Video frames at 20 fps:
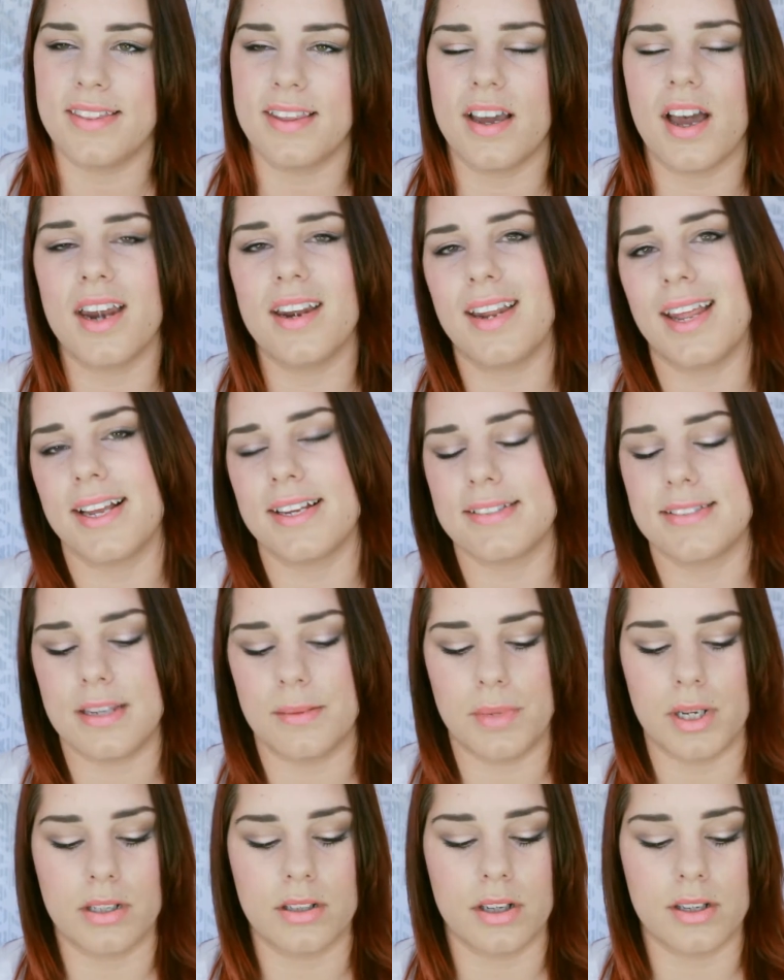They're kind of like a
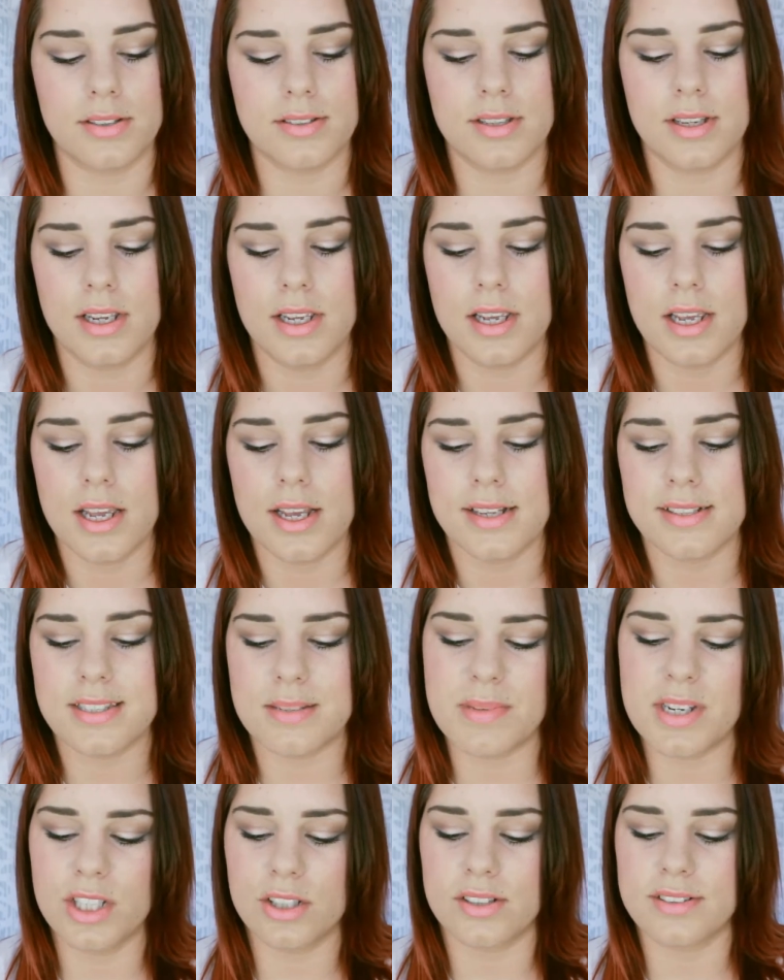semi-gloss
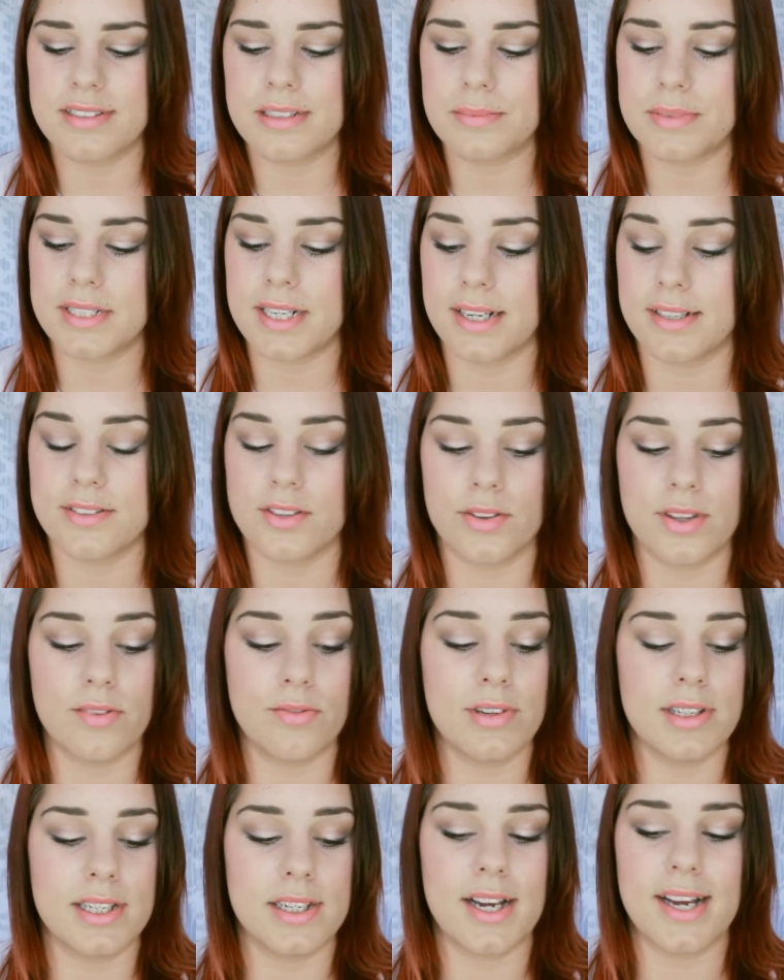semi-gloss lipstick so
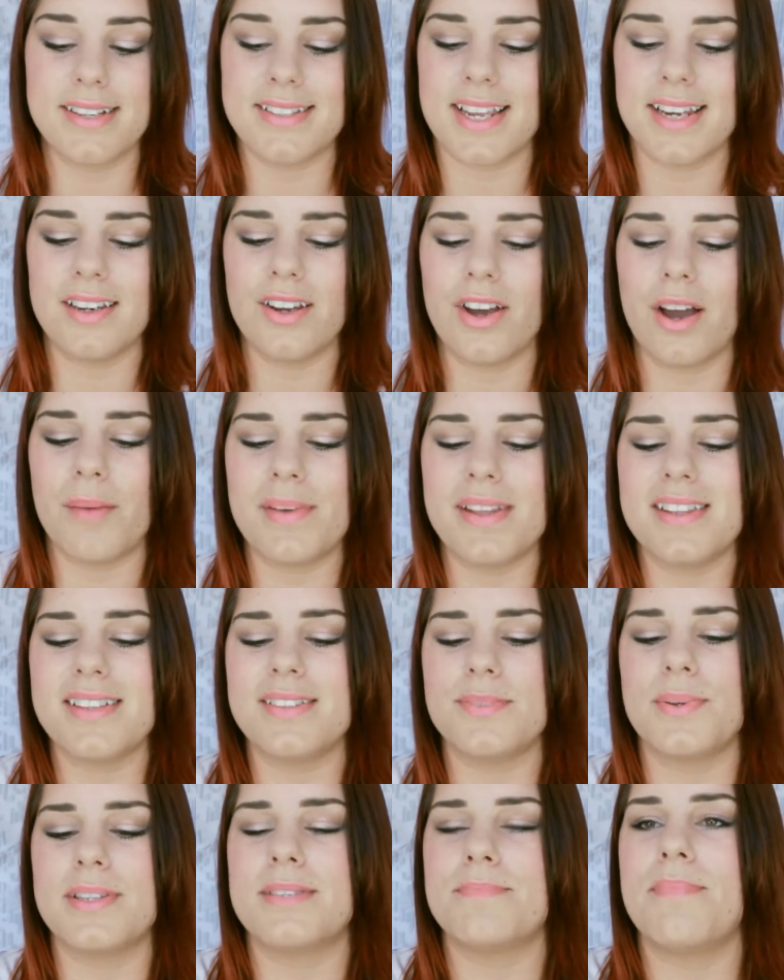they're really nice and look I mean
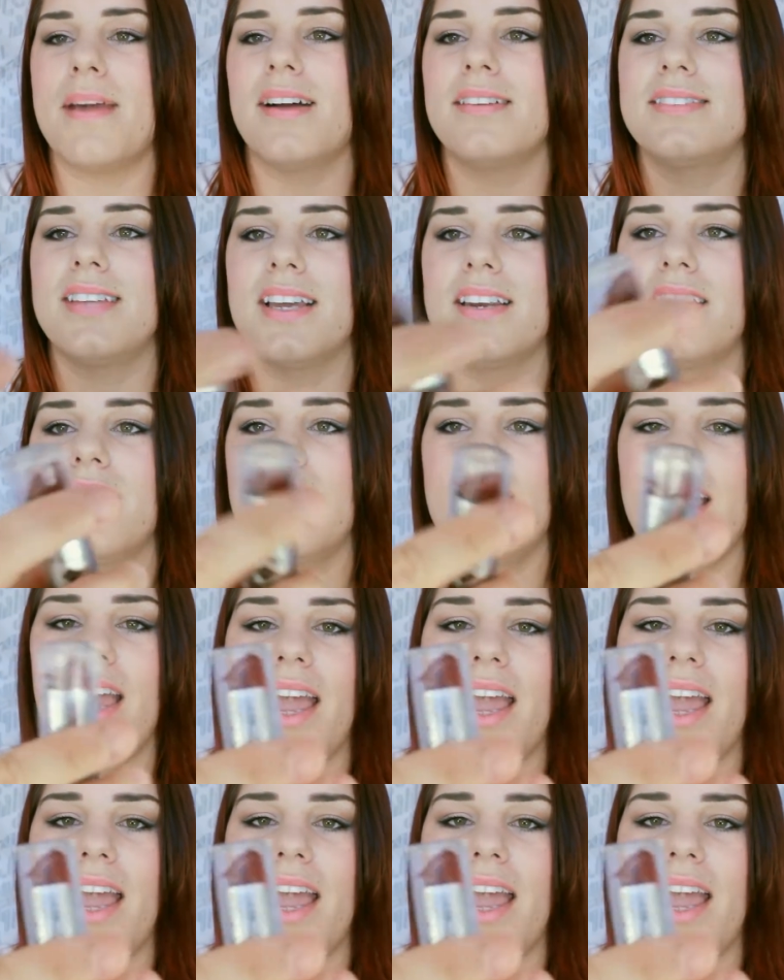this one's melted